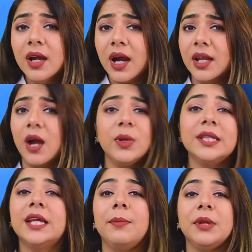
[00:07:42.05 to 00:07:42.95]
Allowing
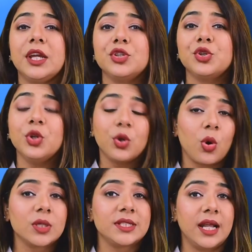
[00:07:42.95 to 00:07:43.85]
the application, the
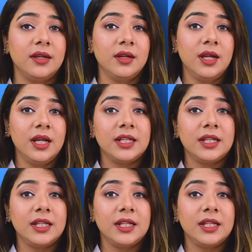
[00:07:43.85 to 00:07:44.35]
court said